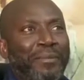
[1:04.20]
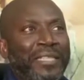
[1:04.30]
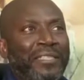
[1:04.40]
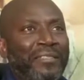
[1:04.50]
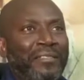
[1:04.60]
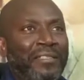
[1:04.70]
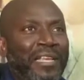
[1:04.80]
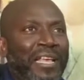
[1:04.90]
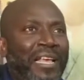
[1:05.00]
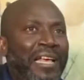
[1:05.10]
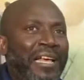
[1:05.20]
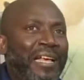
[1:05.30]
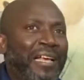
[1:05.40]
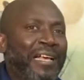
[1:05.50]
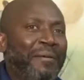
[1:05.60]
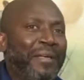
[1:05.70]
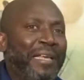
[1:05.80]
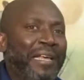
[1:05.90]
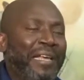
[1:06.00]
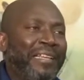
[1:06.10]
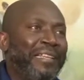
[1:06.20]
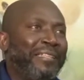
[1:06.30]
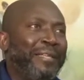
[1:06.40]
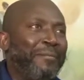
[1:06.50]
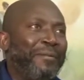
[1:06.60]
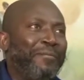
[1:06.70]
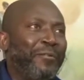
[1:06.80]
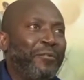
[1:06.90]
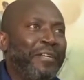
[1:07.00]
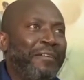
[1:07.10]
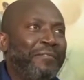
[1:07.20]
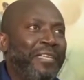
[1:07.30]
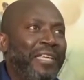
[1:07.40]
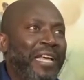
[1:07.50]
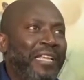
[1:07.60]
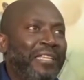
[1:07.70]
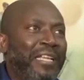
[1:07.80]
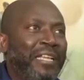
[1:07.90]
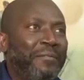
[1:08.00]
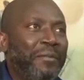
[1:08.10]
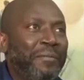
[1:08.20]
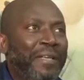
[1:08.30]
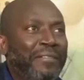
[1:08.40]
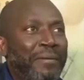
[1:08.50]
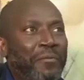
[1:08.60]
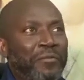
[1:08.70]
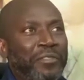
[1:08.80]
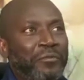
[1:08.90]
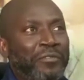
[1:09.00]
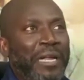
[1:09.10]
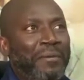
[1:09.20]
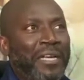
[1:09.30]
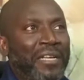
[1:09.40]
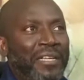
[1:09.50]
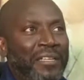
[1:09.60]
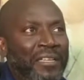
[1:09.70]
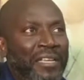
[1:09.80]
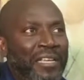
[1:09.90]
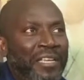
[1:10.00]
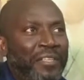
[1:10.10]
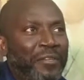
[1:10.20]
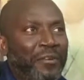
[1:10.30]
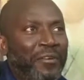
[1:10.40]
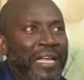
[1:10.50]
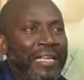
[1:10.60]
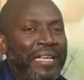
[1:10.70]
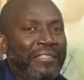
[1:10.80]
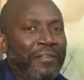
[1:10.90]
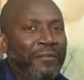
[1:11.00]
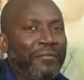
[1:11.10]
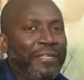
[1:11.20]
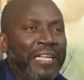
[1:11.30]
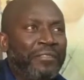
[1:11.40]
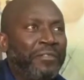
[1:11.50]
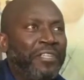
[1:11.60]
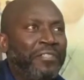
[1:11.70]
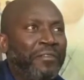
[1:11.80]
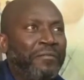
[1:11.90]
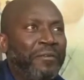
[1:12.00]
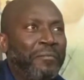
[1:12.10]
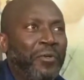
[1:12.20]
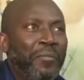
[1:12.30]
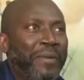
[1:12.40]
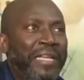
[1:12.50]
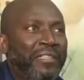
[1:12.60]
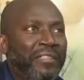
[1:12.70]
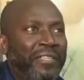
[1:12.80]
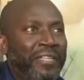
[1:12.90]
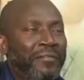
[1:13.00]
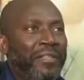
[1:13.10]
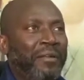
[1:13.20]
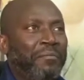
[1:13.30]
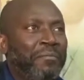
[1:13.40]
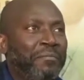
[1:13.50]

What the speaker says: in paintings, handling them in photography, and then sometimes I move into drama. You know, I get a lot of gratification from combining the three of them.